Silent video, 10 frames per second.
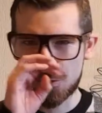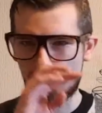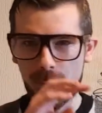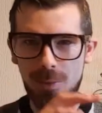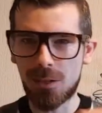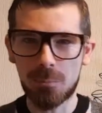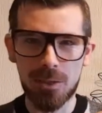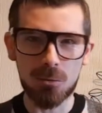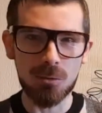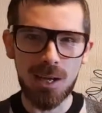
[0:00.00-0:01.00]
so he might not be
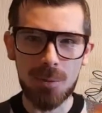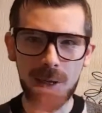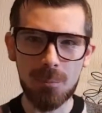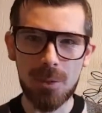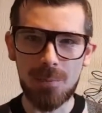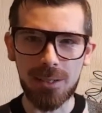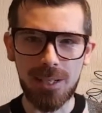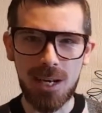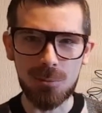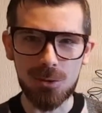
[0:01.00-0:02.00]
a good guy, might not be a bad
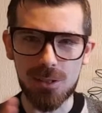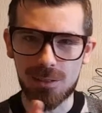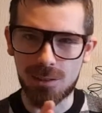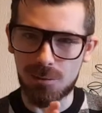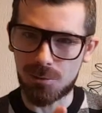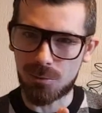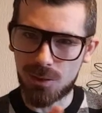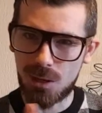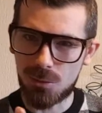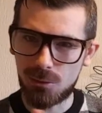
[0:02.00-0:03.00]
guy, but he's in it for
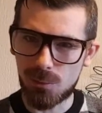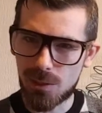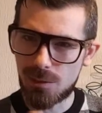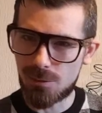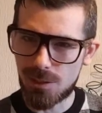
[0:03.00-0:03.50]
himself, so he,